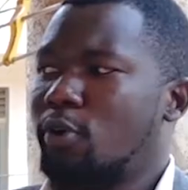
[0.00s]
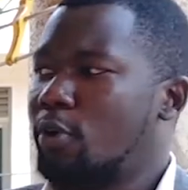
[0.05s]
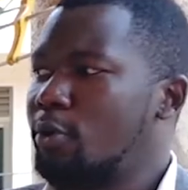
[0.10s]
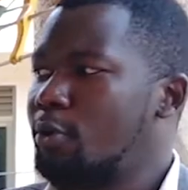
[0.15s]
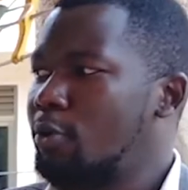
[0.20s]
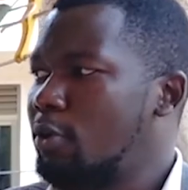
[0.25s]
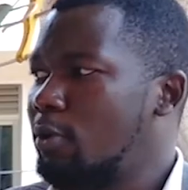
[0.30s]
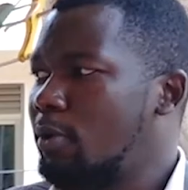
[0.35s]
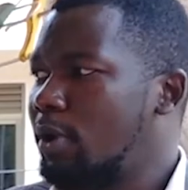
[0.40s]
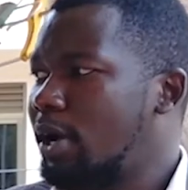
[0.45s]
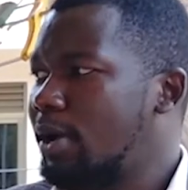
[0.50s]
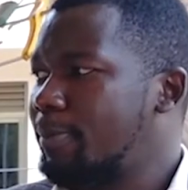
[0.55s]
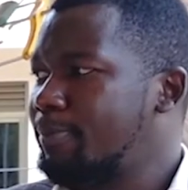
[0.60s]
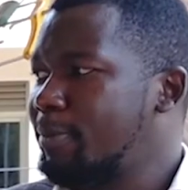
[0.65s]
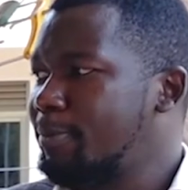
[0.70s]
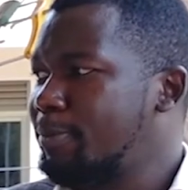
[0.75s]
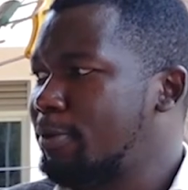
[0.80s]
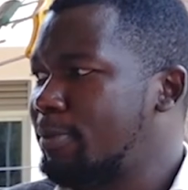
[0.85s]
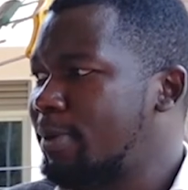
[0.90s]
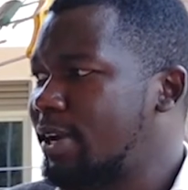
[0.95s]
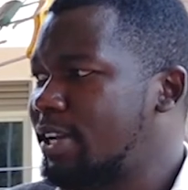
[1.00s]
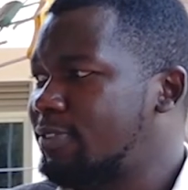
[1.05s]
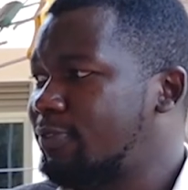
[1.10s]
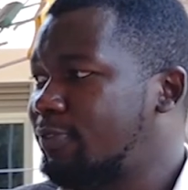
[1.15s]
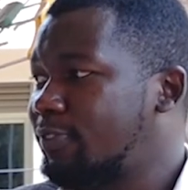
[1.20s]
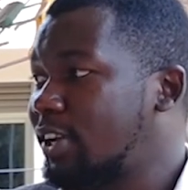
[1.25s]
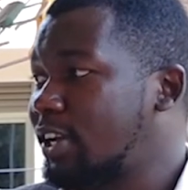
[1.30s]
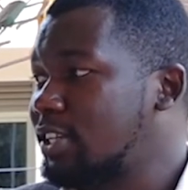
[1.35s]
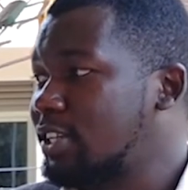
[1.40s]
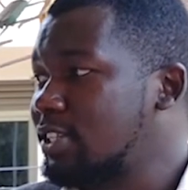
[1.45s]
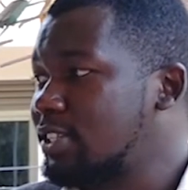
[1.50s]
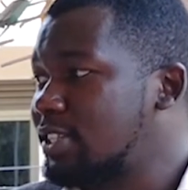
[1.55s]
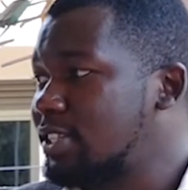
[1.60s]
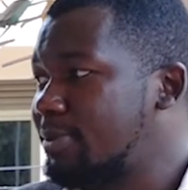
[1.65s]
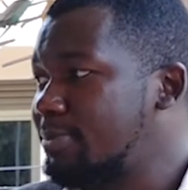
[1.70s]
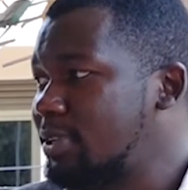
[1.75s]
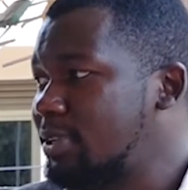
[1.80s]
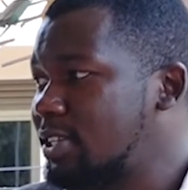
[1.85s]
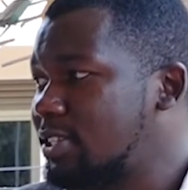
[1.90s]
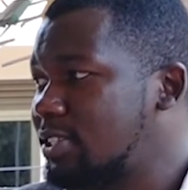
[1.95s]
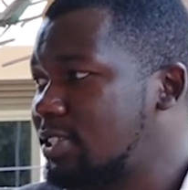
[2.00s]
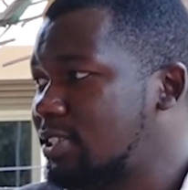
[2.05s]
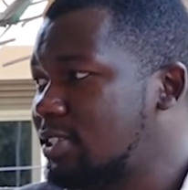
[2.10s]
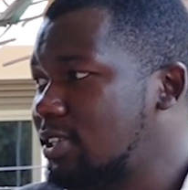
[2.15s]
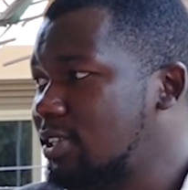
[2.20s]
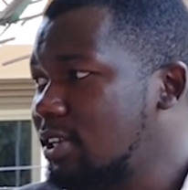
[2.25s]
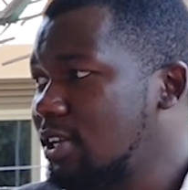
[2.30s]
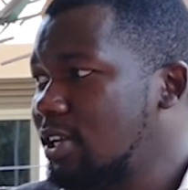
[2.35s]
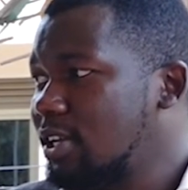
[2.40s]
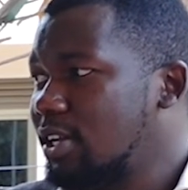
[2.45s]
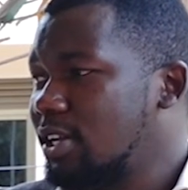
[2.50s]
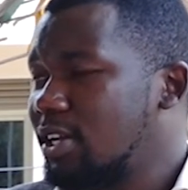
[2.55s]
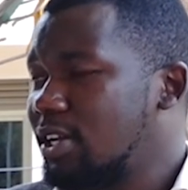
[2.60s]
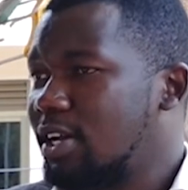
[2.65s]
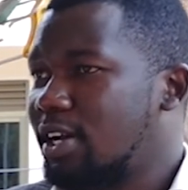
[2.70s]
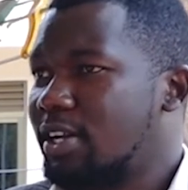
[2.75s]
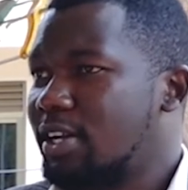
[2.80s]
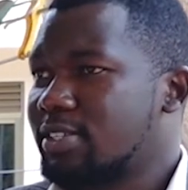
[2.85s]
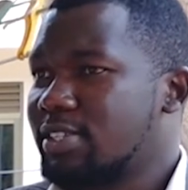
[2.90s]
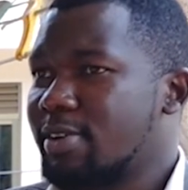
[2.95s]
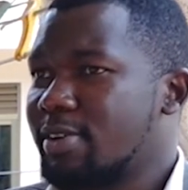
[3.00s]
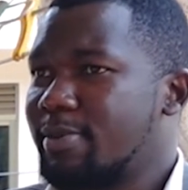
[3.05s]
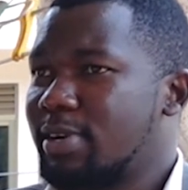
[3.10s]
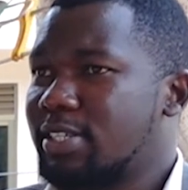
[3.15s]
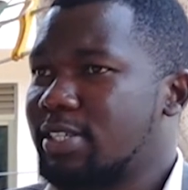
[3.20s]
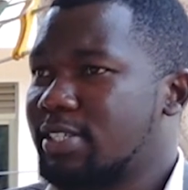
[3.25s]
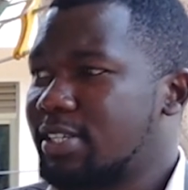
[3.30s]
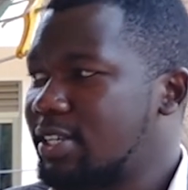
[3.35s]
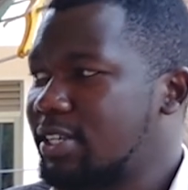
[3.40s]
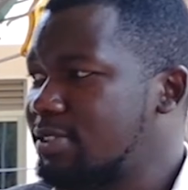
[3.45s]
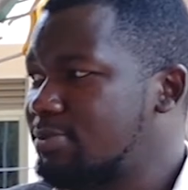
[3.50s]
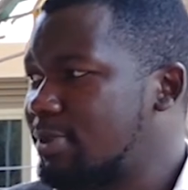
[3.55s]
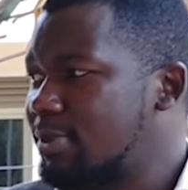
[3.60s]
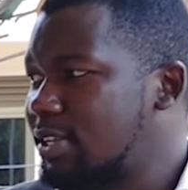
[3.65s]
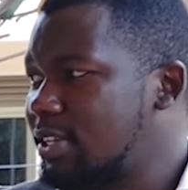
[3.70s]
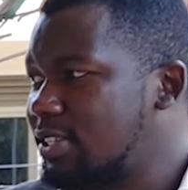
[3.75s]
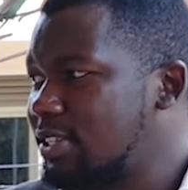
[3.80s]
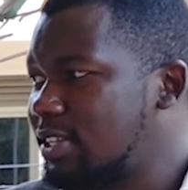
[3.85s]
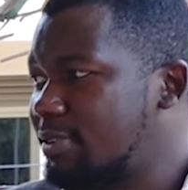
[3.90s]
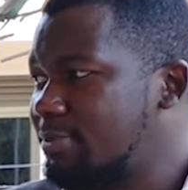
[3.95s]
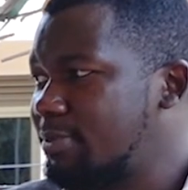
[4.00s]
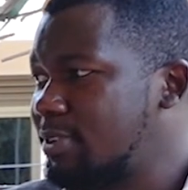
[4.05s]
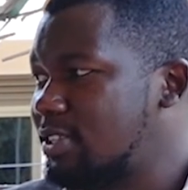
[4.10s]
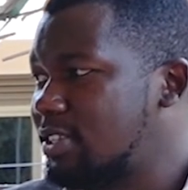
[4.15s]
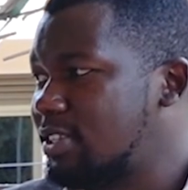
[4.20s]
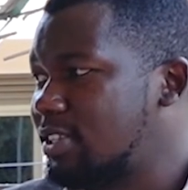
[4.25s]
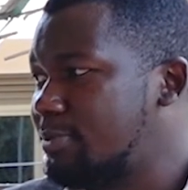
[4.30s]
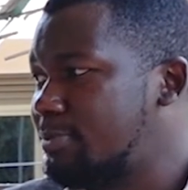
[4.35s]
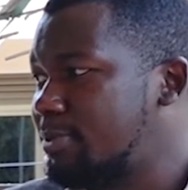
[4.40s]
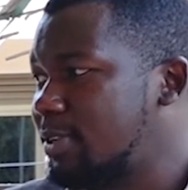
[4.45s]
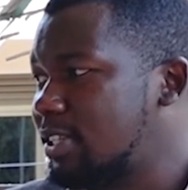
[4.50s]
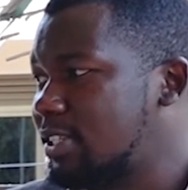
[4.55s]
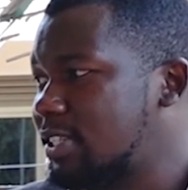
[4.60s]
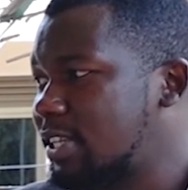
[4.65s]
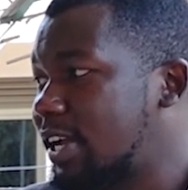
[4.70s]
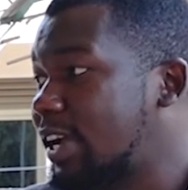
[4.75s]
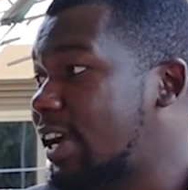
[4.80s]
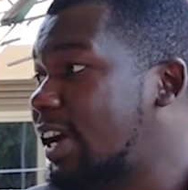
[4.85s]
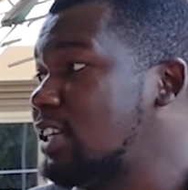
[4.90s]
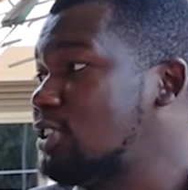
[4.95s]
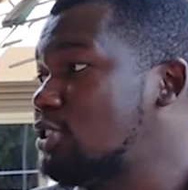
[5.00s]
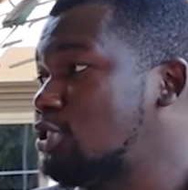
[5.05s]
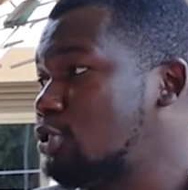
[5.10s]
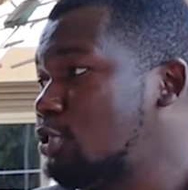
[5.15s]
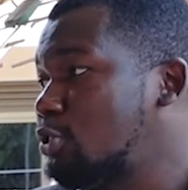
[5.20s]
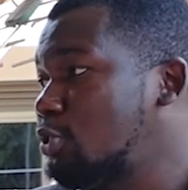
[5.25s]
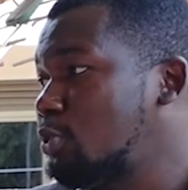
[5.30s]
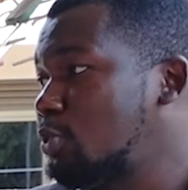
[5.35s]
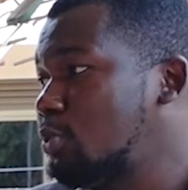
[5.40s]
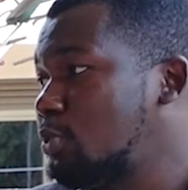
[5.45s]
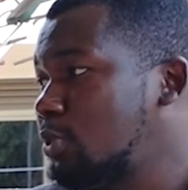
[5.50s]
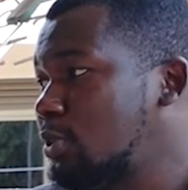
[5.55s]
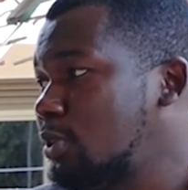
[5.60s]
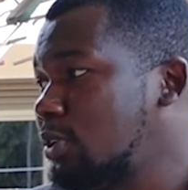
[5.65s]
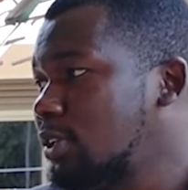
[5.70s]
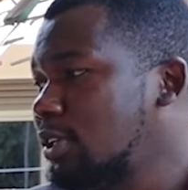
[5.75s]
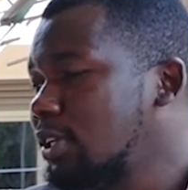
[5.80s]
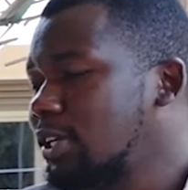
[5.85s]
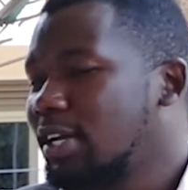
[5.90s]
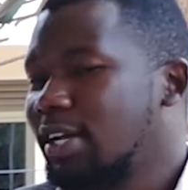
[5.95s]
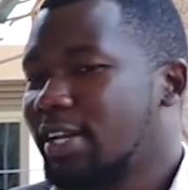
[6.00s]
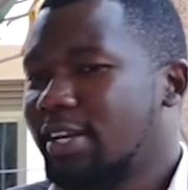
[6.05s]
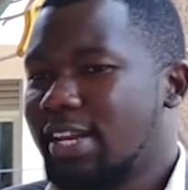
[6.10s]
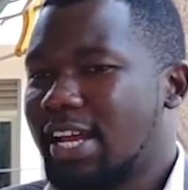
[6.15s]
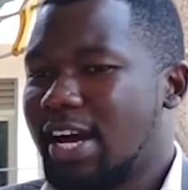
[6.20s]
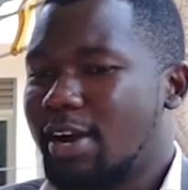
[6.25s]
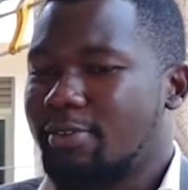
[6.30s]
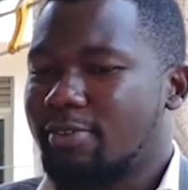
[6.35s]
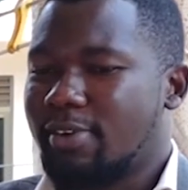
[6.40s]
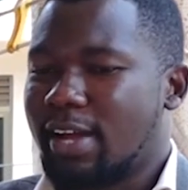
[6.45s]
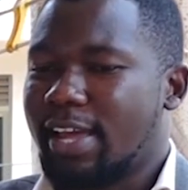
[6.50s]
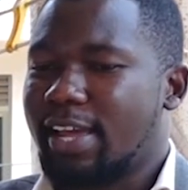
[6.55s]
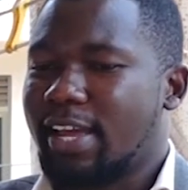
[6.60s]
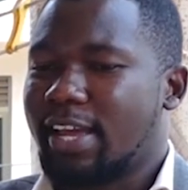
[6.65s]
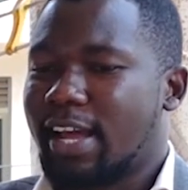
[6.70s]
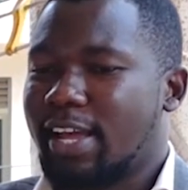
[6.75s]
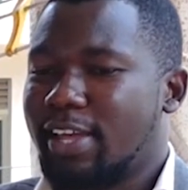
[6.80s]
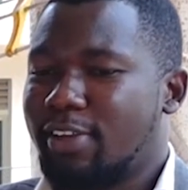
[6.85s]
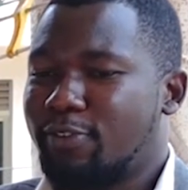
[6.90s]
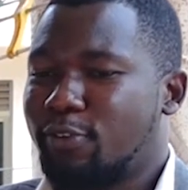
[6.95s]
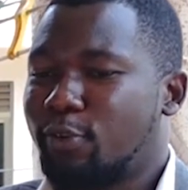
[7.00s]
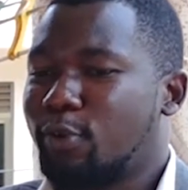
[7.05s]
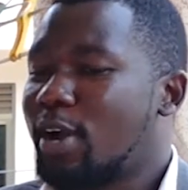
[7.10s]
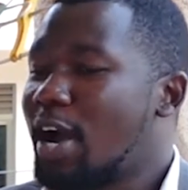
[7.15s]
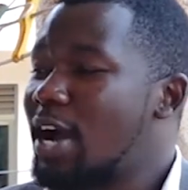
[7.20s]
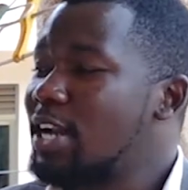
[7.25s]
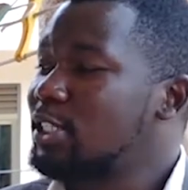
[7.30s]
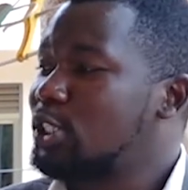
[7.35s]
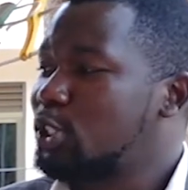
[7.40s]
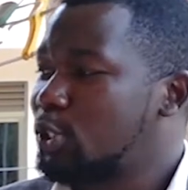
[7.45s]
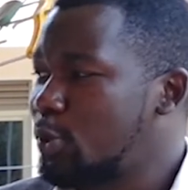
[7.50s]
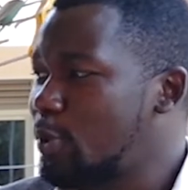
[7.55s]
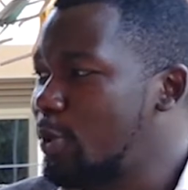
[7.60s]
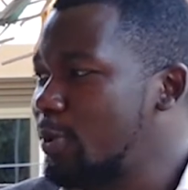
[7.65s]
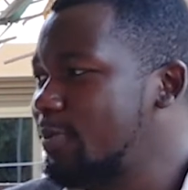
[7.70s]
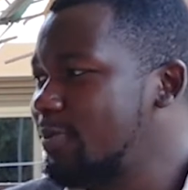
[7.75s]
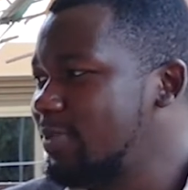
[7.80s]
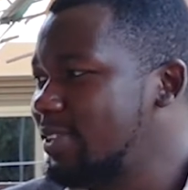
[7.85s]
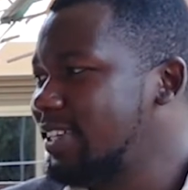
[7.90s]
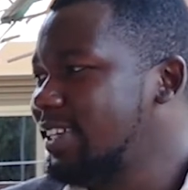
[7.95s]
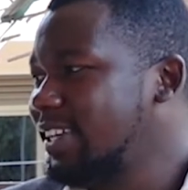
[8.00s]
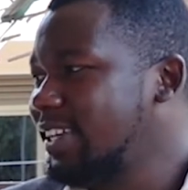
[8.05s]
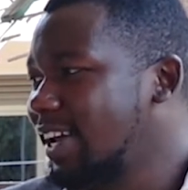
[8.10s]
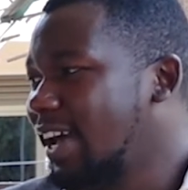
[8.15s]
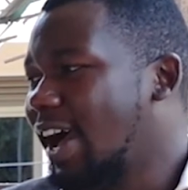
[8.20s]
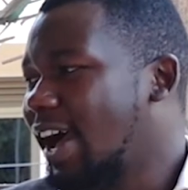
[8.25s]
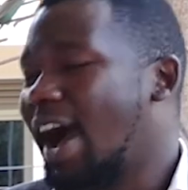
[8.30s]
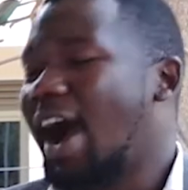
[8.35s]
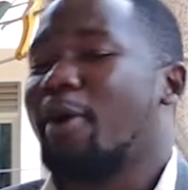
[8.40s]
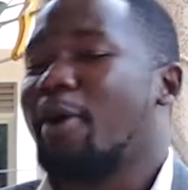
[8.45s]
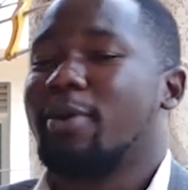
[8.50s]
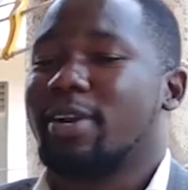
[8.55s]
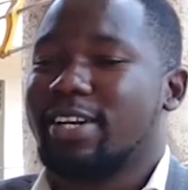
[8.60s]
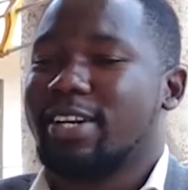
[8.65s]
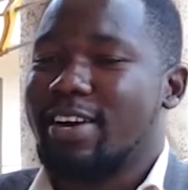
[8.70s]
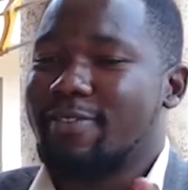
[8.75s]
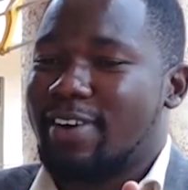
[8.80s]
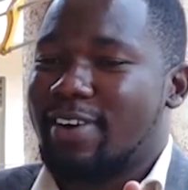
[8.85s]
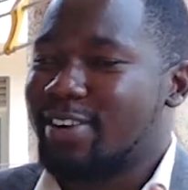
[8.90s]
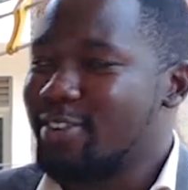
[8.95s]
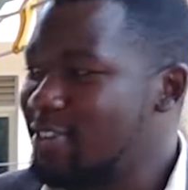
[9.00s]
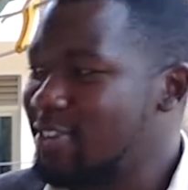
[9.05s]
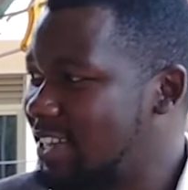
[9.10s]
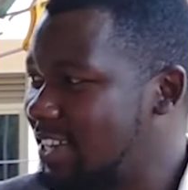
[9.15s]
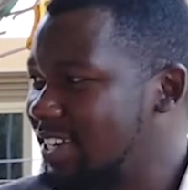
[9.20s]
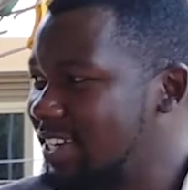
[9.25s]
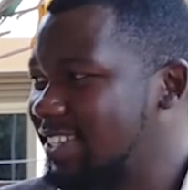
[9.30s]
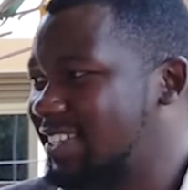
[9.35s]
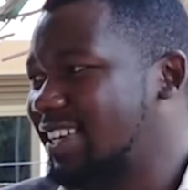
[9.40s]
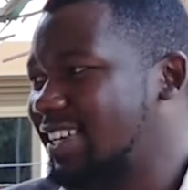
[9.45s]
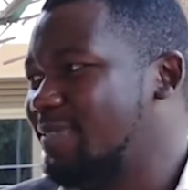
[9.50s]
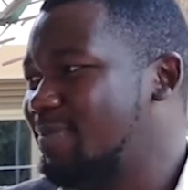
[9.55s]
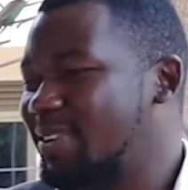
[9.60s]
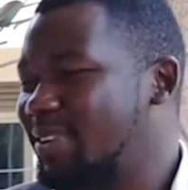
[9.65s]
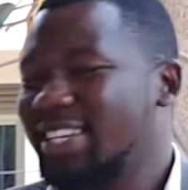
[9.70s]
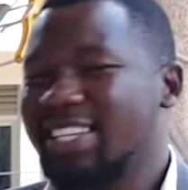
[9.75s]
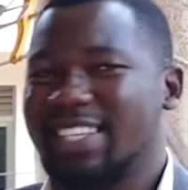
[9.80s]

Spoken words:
if you go lower, people might fake disability. Someone says my disability in a place I can't show you. Now, if you can't show me, I will never know the